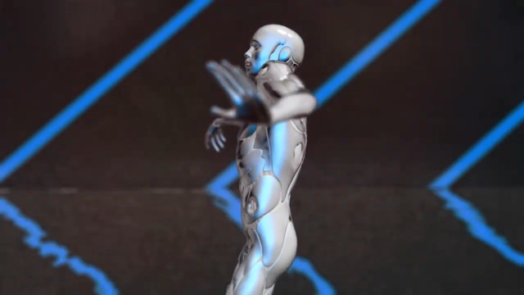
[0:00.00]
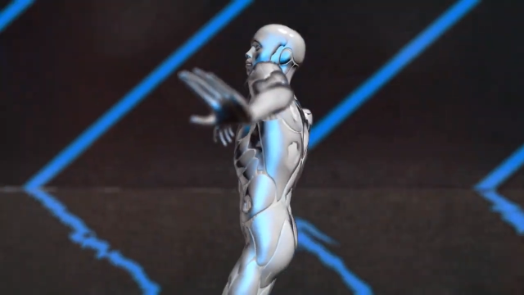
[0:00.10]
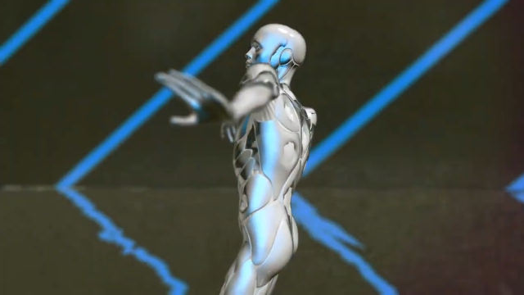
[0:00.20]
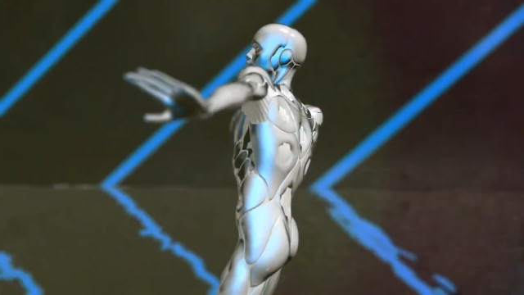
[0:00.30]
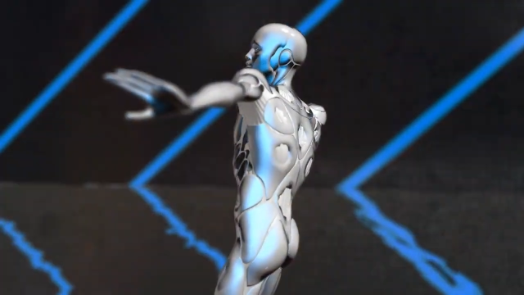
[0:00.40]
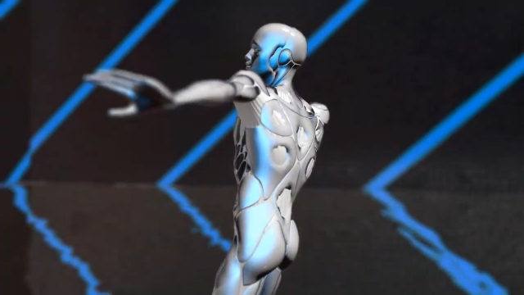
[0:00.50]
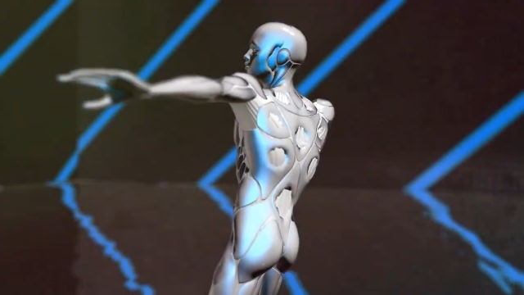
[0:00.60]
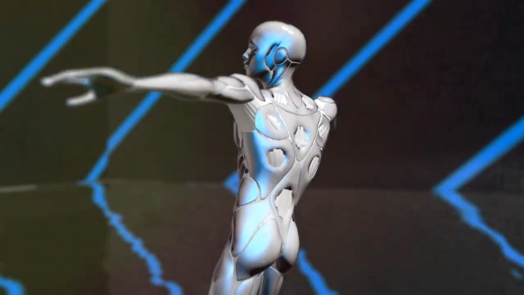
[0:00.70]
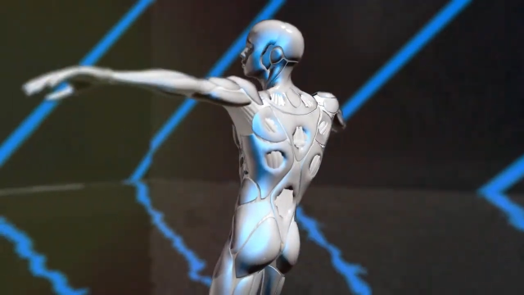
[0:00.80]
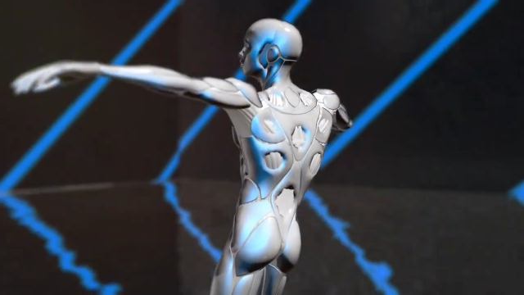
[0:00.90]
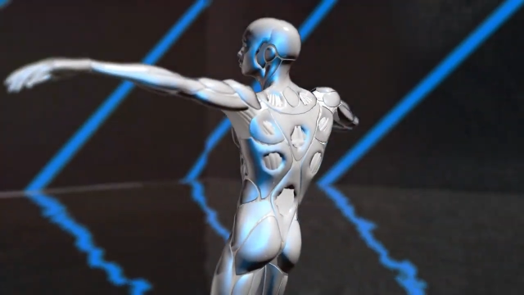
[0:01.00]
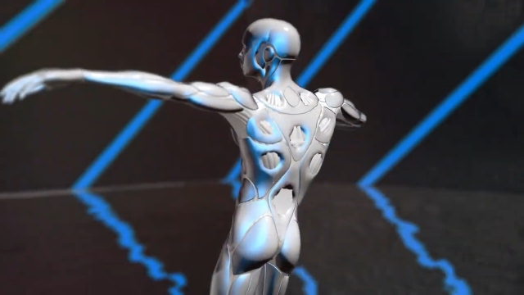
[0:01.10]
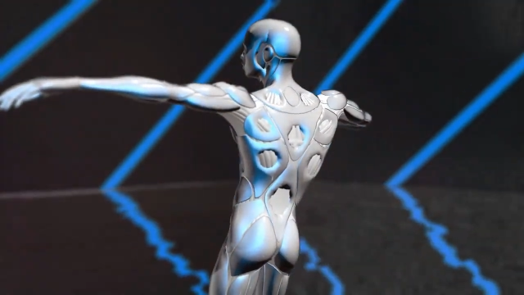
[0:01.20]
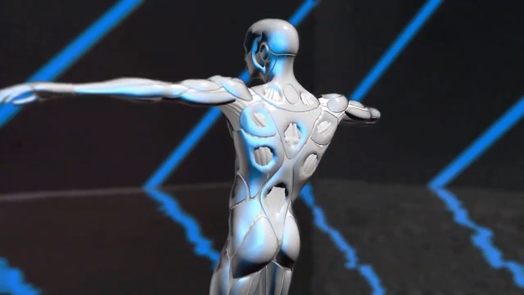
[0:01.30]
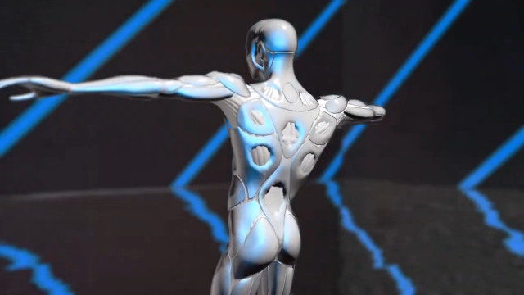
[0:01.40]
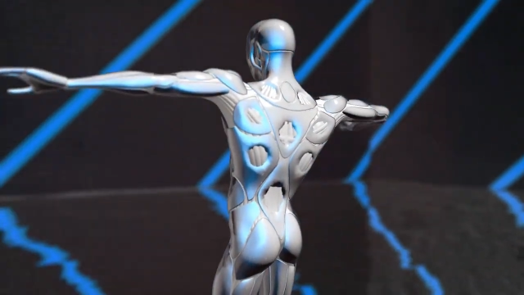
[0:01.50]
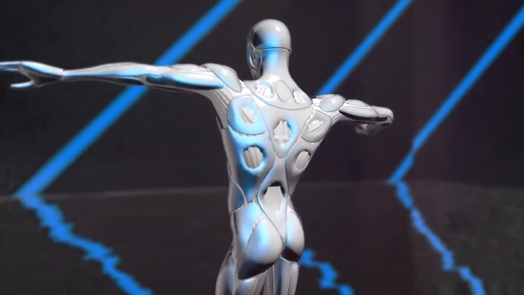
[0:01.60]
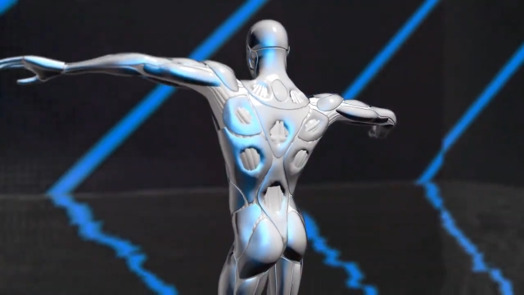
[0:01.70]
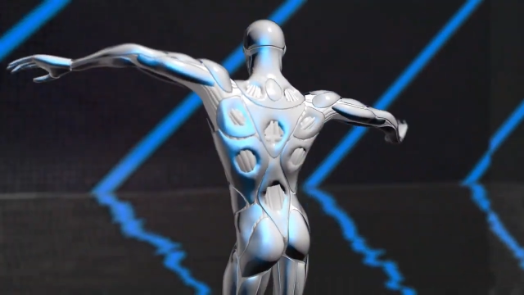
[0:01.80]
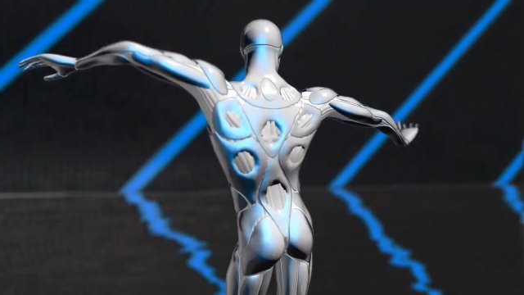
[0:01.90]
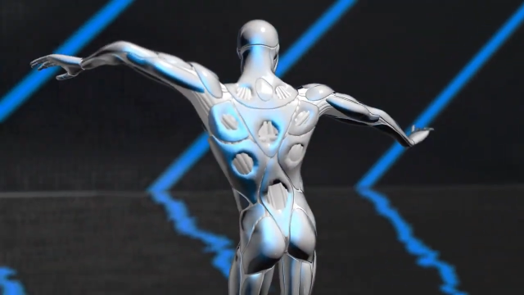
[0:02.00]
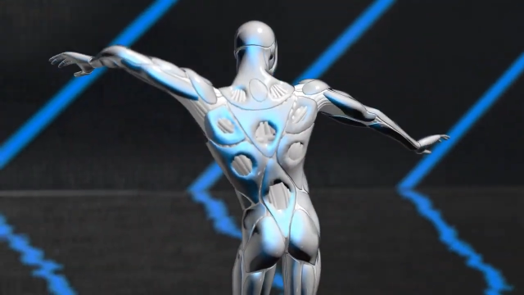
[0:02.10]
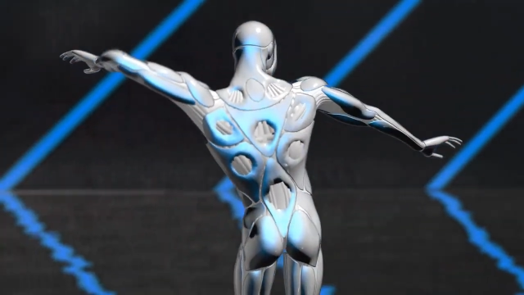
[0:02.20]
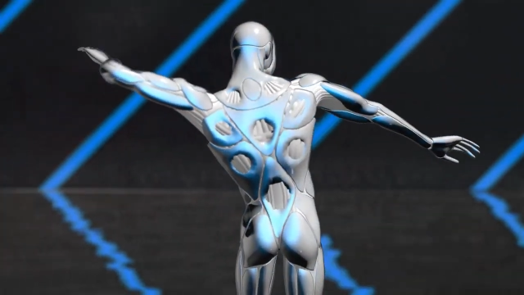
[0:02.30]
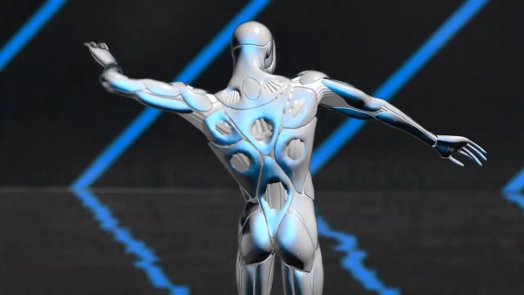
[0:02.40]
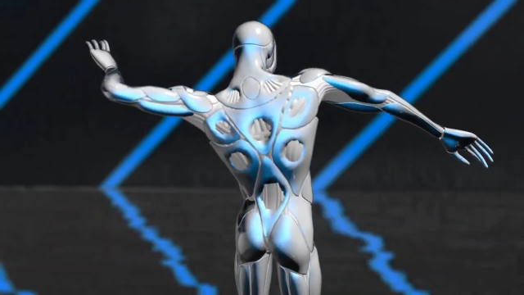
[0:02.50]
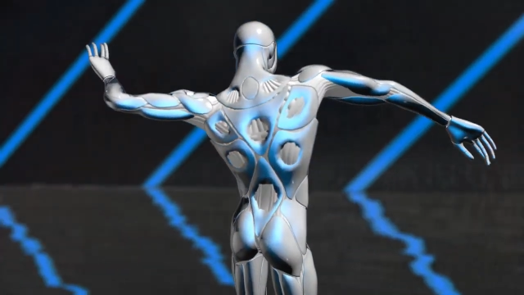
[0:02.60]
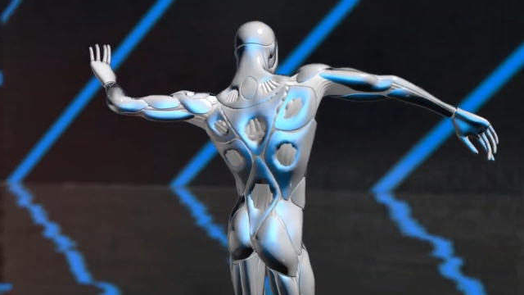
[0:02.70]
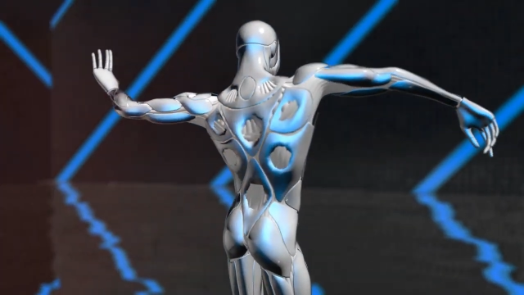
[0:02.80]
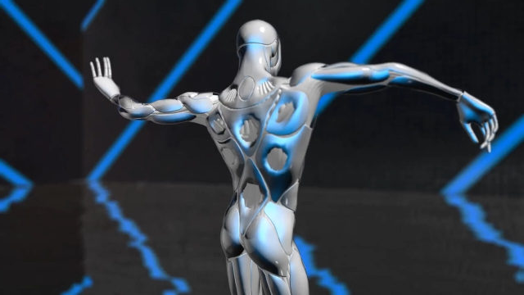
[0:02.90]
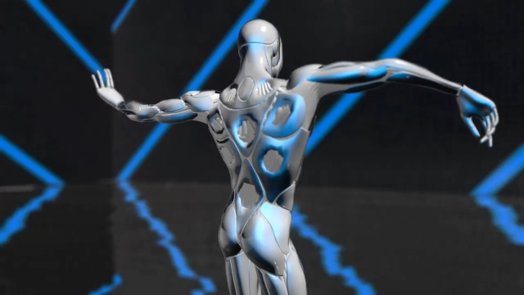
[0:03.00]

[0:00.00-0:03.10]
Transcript: Nobody's mouth can be seen.